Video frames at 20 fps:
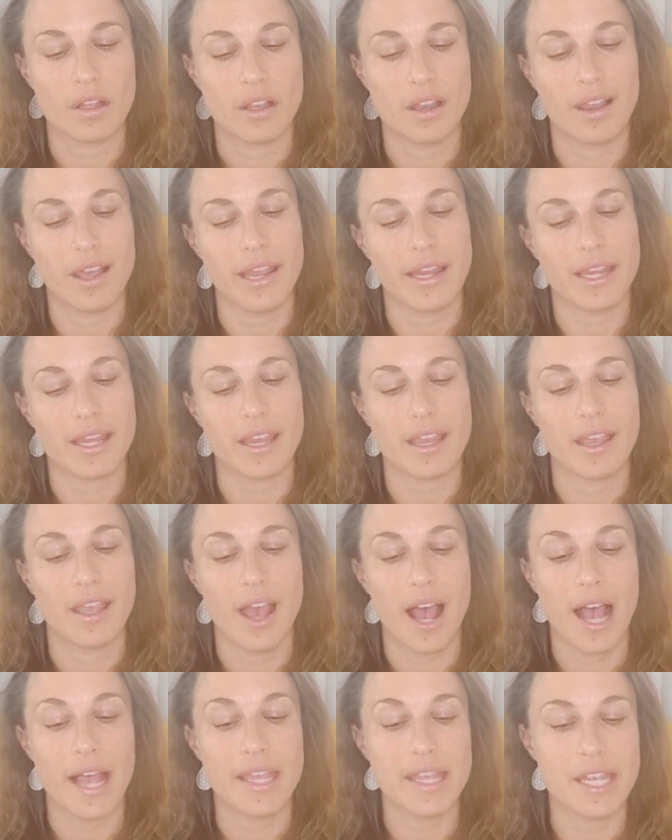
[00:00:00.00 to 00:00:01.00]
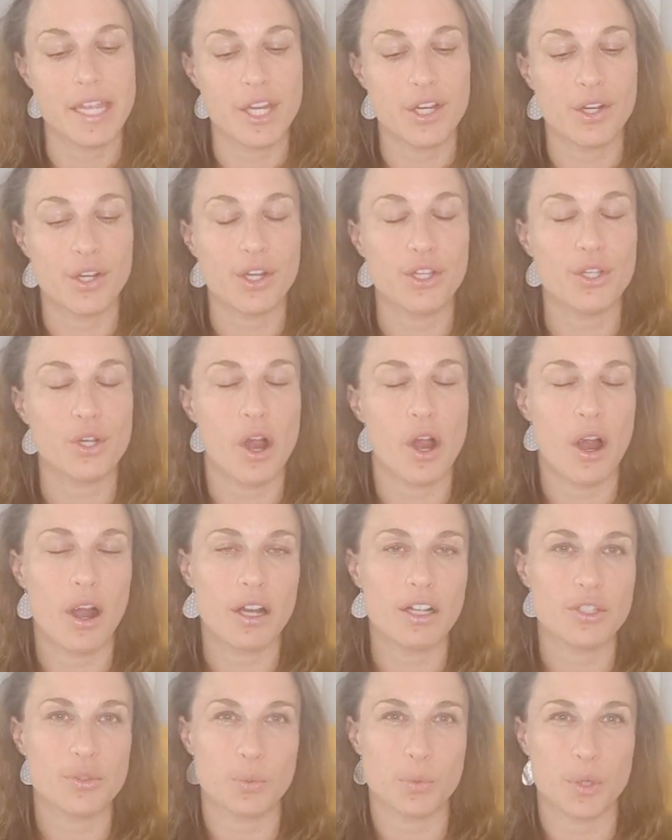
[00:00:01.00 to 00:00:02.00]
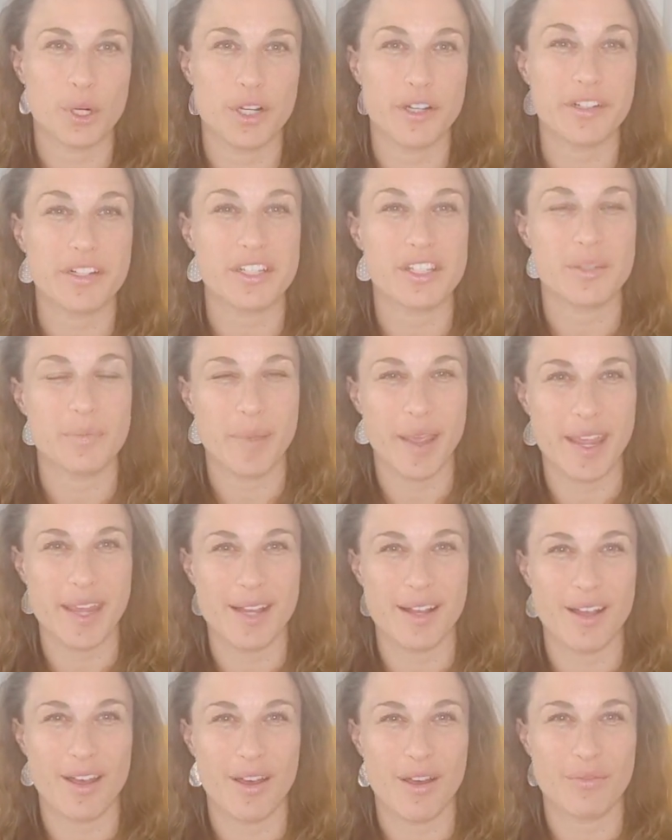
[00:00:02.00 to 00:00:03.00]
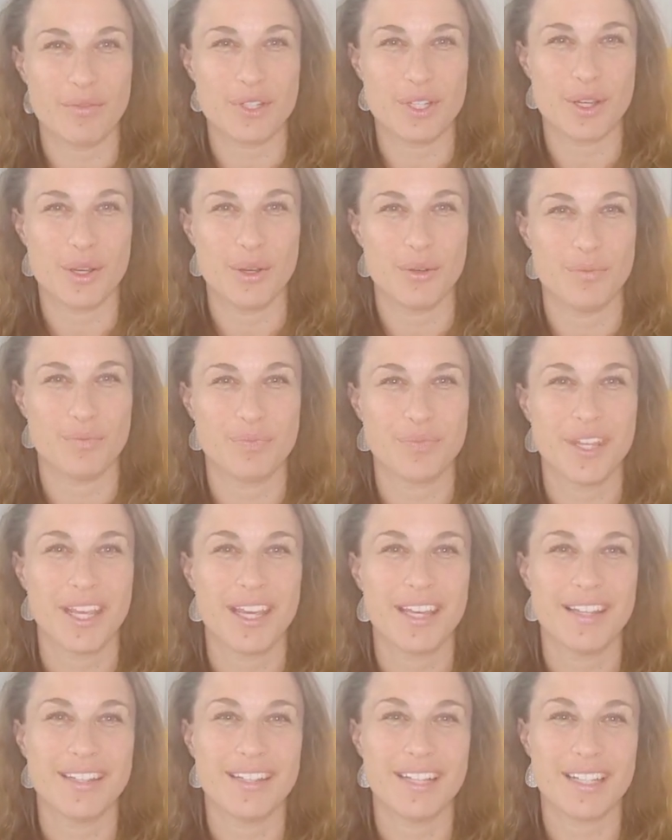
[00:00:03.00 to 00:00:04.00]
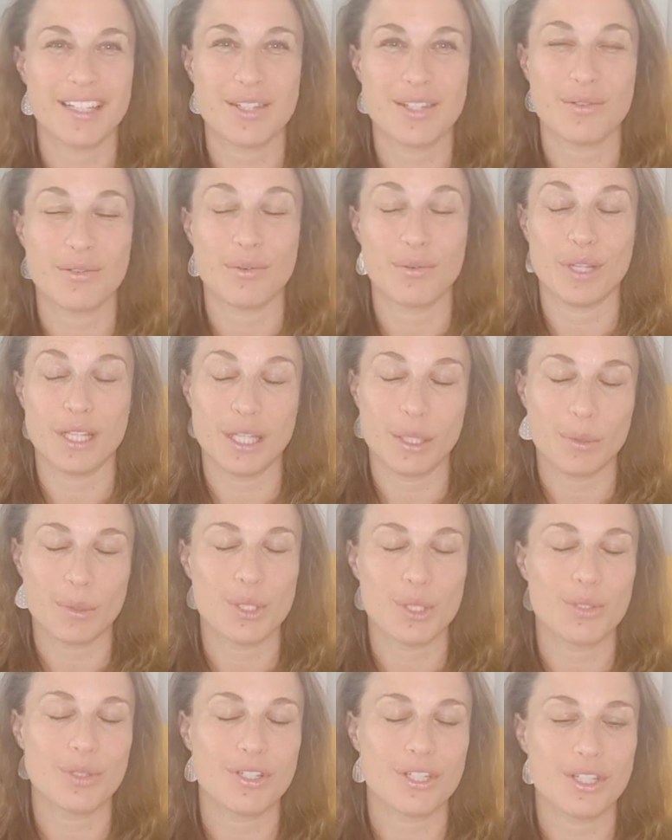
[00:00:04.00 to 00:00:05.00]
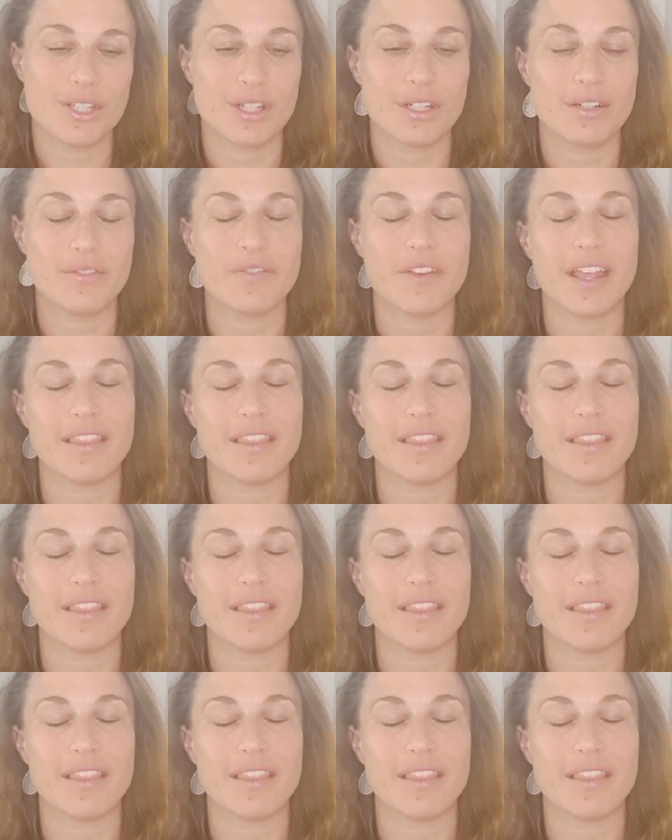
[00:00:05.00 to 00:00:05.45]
Like I hear your hard work is paying off. So that's really what you deserve.